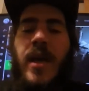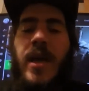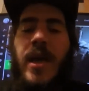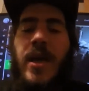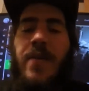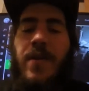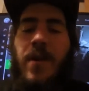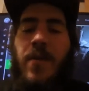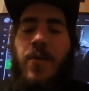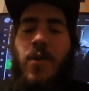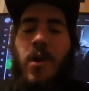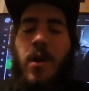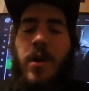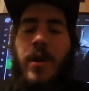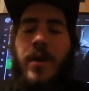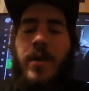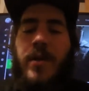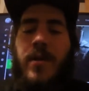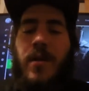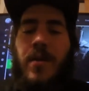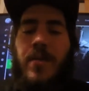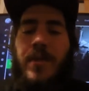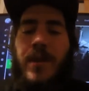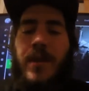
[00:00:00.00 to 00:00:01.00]
If I'm running
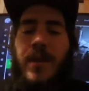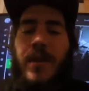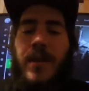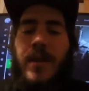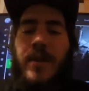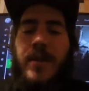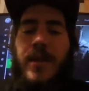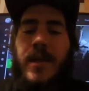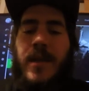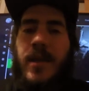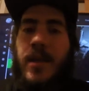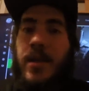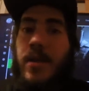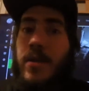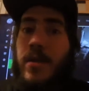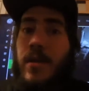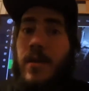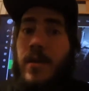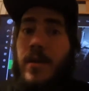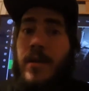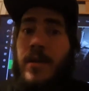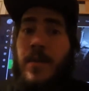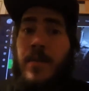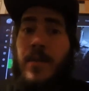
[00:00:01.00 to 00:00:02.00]
something that's at like
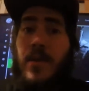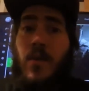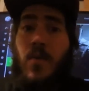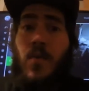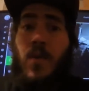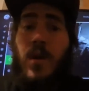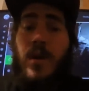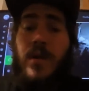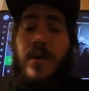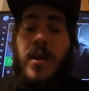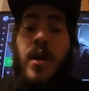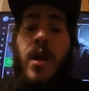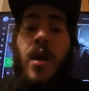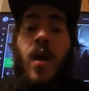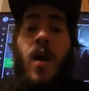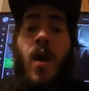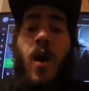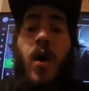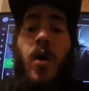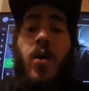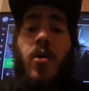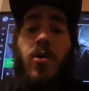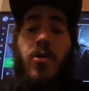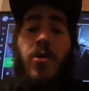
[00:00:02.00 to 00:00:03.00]
30 something watts,
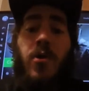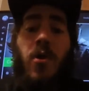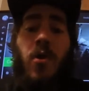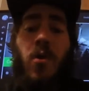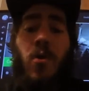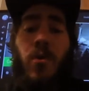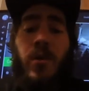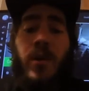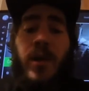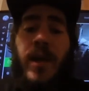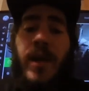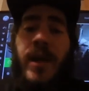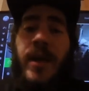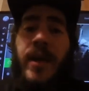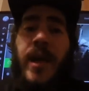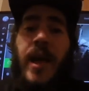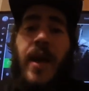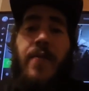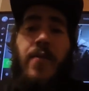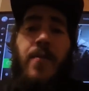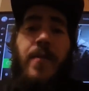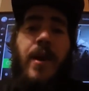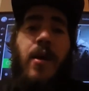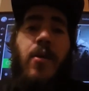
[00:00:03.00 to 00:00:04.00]
I'll go the whole day and
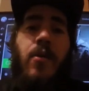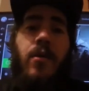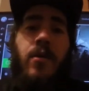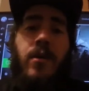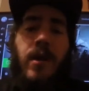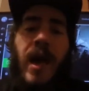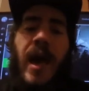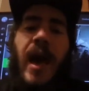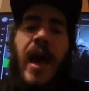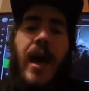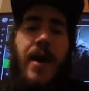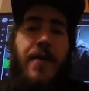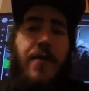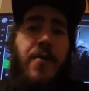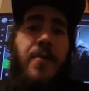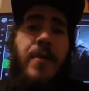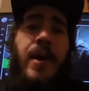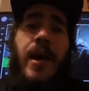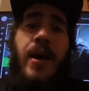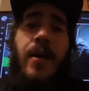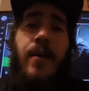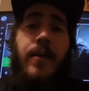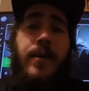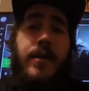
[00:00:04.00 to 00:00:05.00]
have about half a
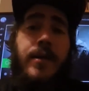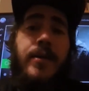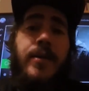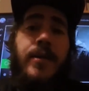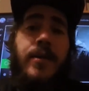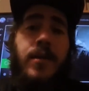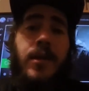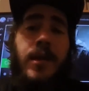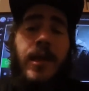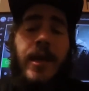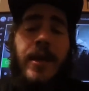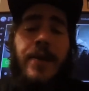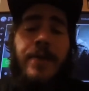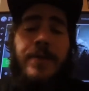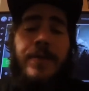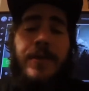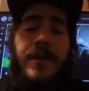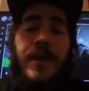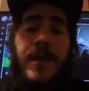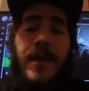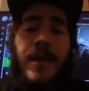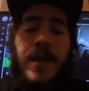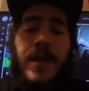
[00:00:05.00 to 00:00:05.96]
battery still left.